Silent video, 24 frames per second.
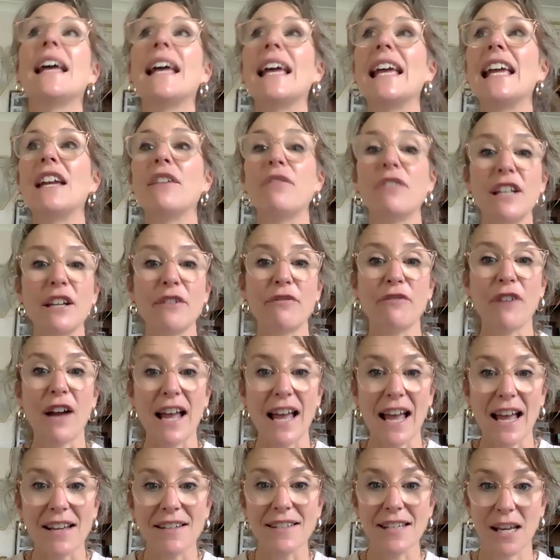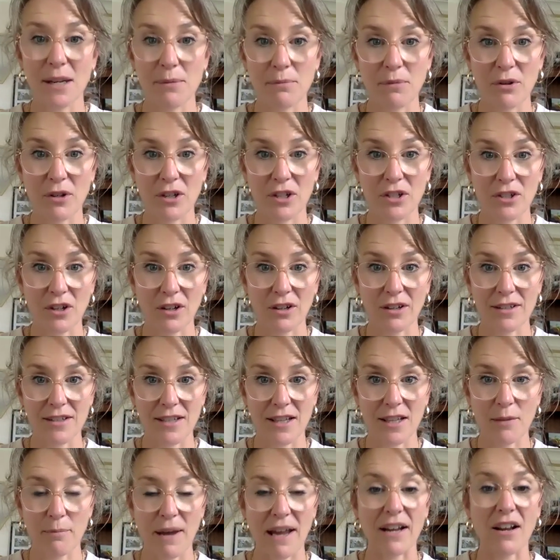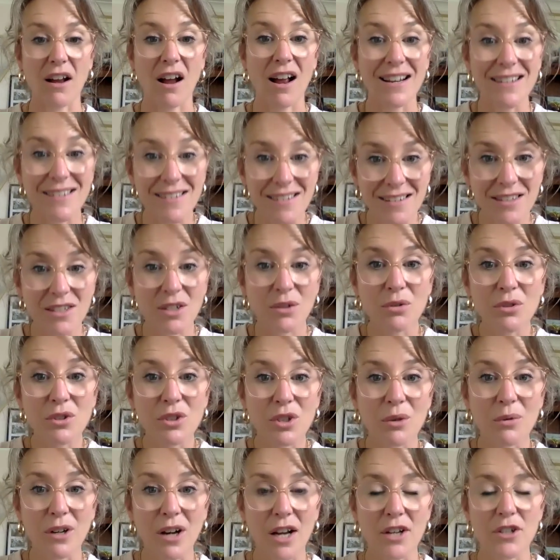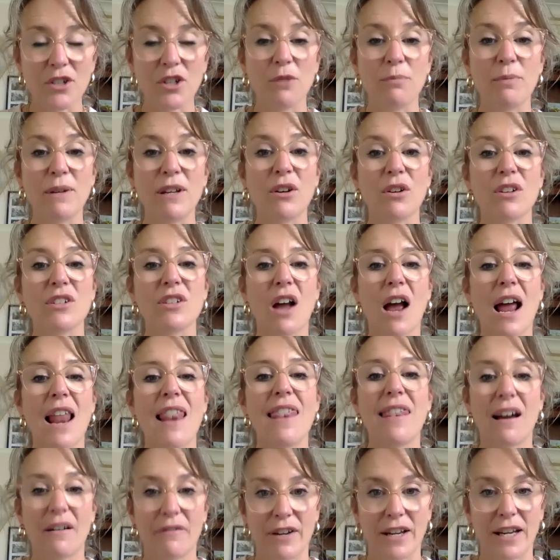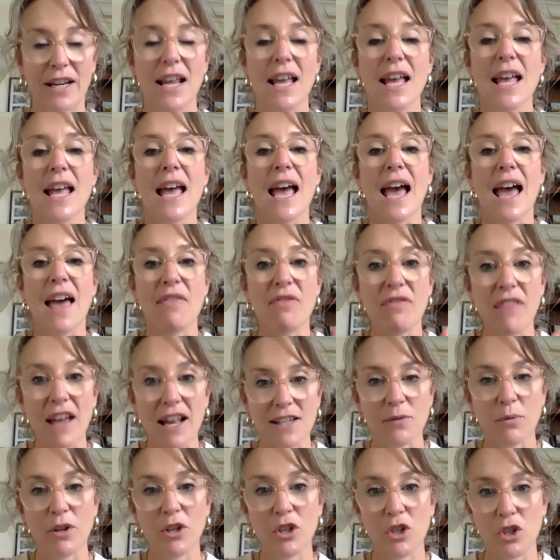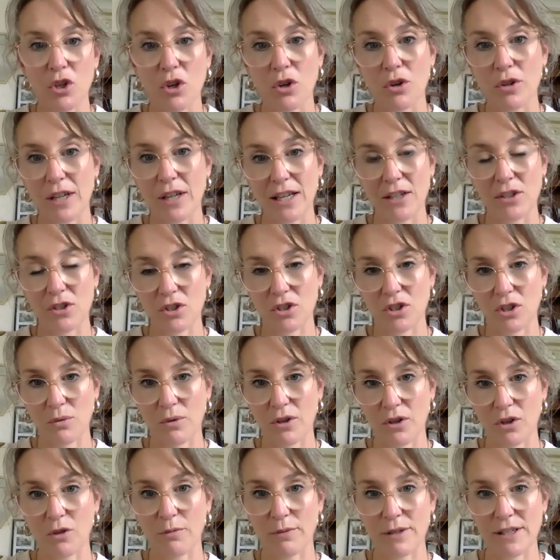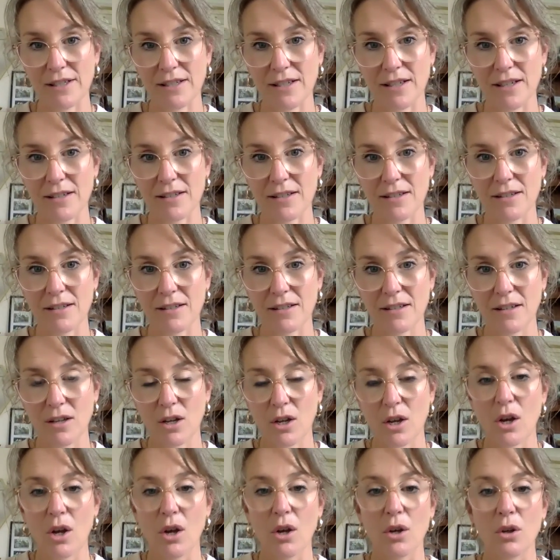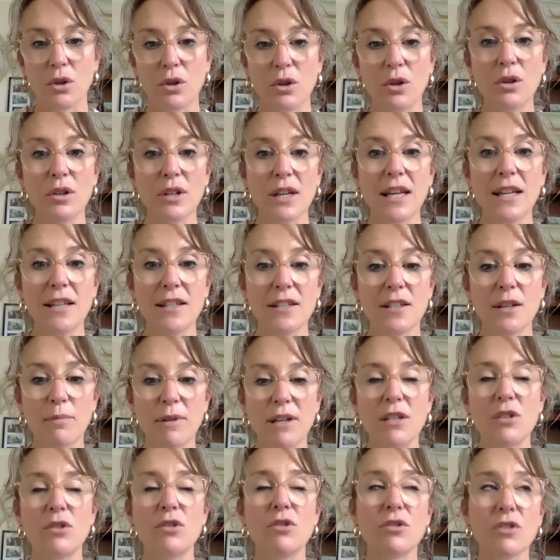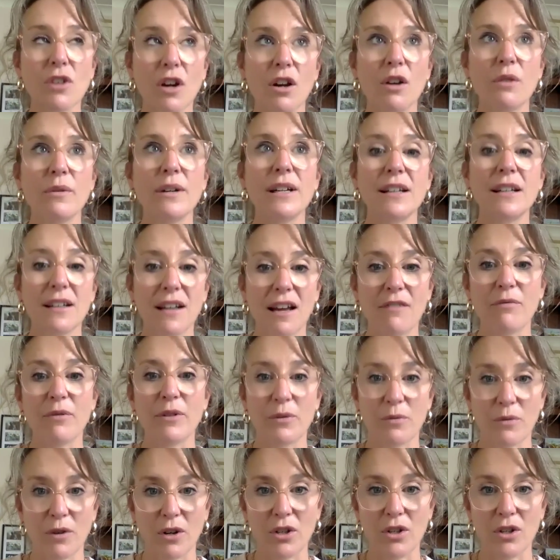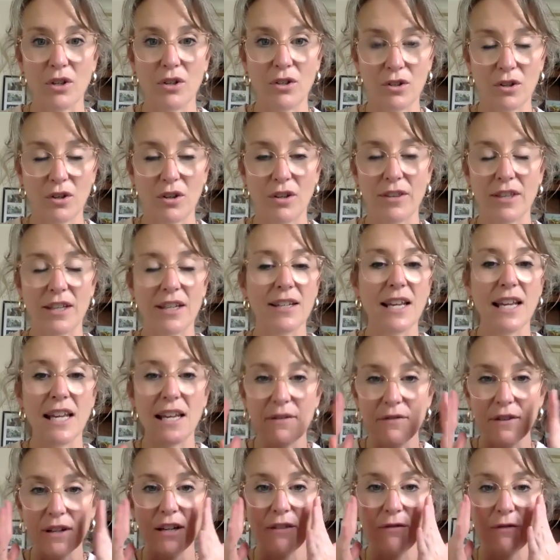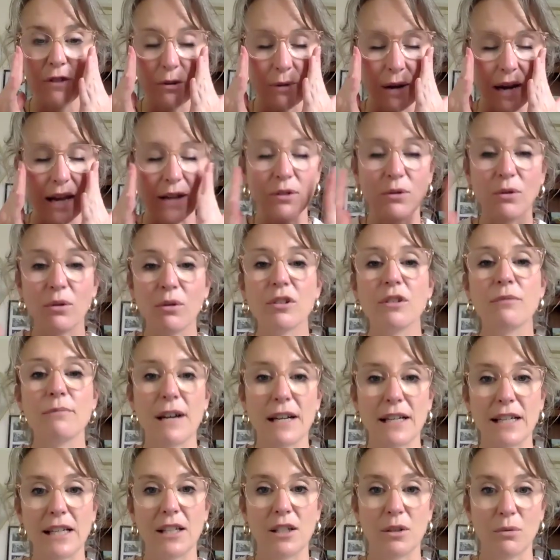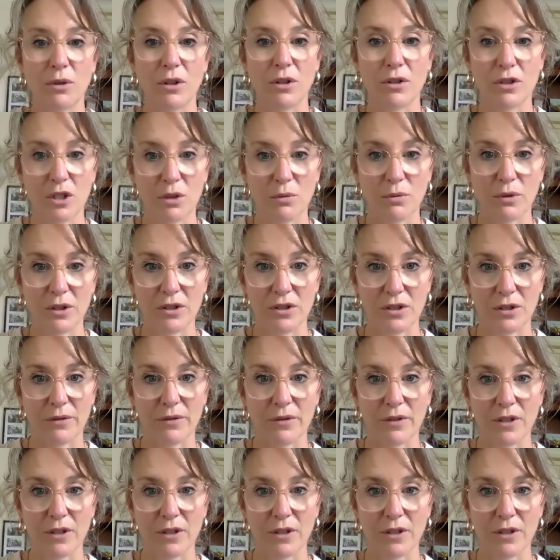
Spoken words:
Even if I had $10 million in the bank, I'd still do what I do because I love it. And that's what you need to do with your business. You need to be so in love with what you do that even if you had all the money in the world, you wouldn't do it.